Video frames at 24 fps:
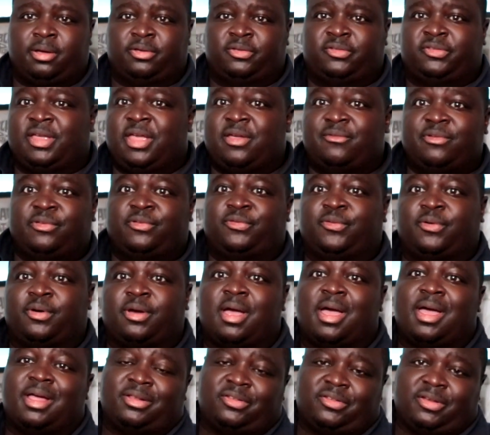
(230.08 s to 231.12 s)
save this for
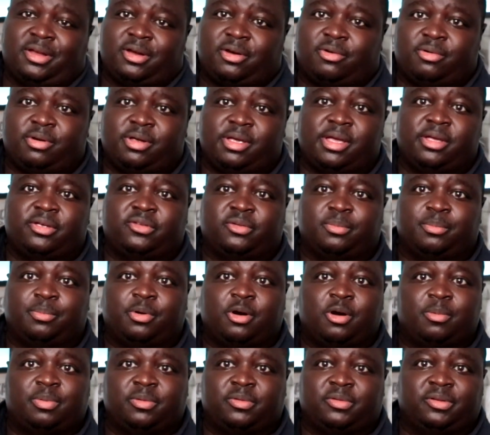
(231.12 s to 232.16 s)
content creation
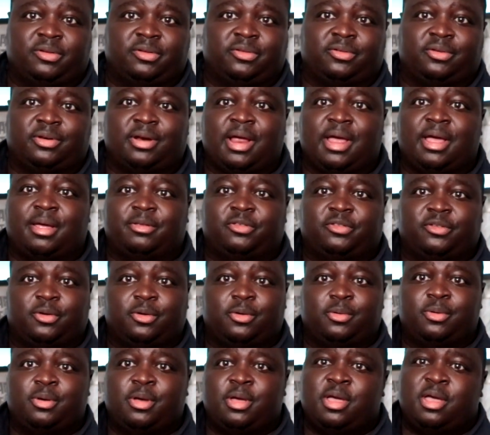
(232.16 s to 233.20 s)
purposes or not.
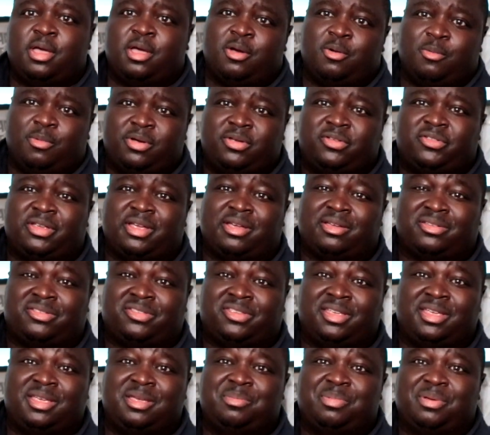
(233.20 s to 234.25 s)
So we shall
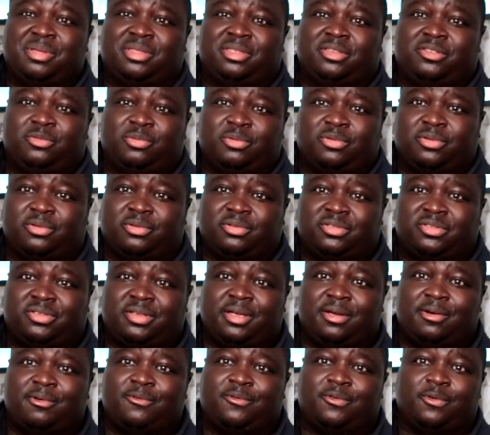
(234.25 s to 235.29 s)
see, but this was on
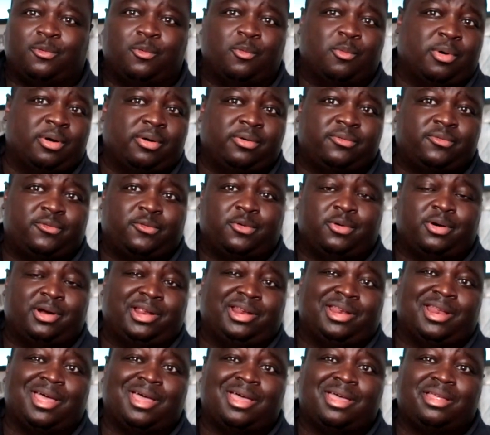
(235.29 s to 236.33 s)
sale for
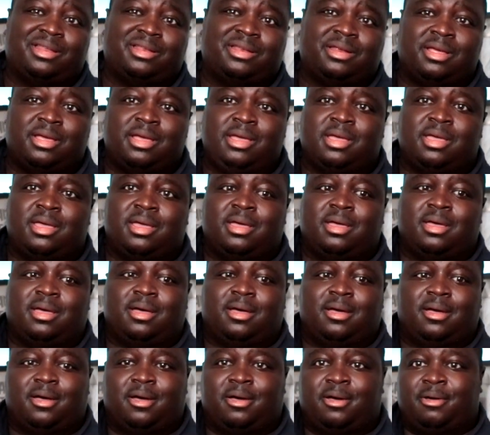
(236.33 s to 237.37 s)
$149
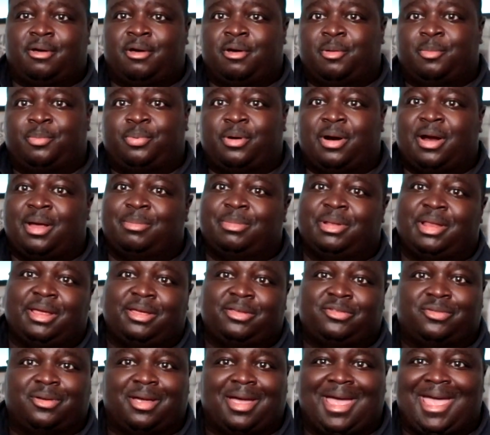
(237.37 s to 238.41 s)
on Prime
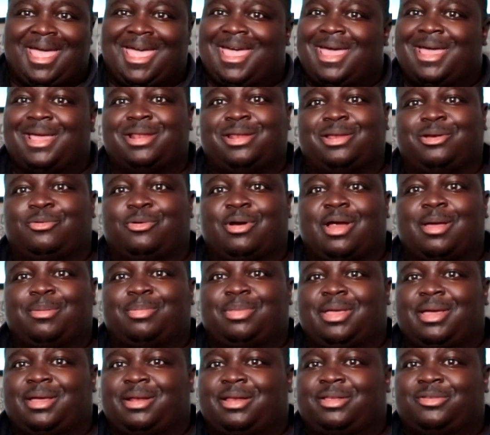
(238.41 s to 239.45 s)
Day, so I had to
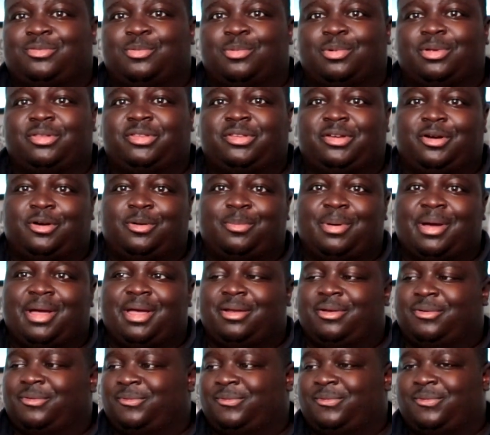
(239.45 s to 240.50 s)
grab that. That's 1
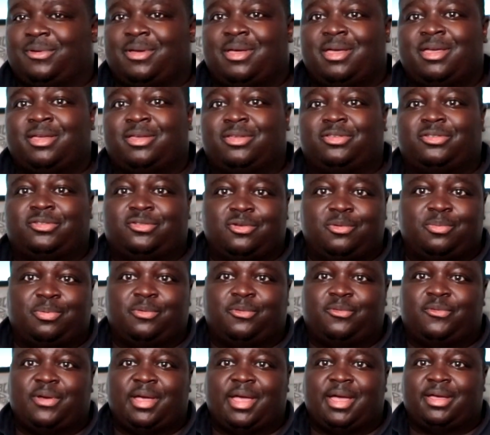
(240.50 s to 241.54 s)
terabyte of
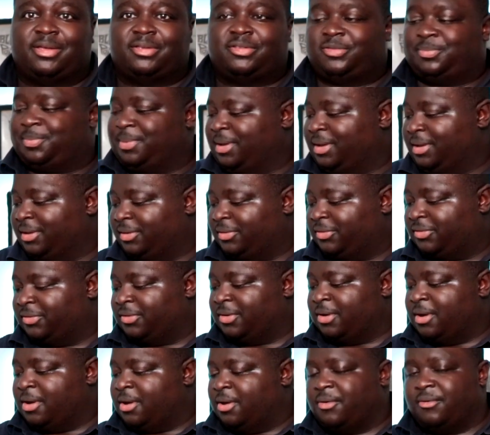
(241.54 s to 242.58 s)
super fast speeds
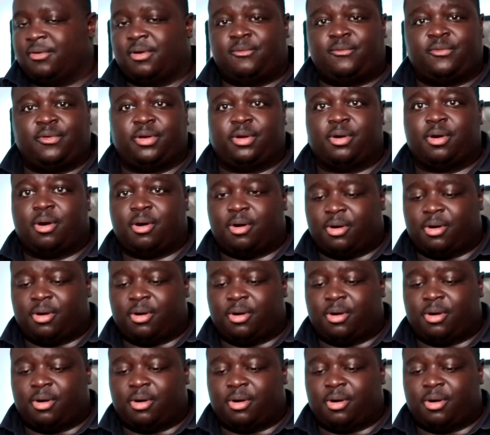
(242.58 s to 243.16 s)
for your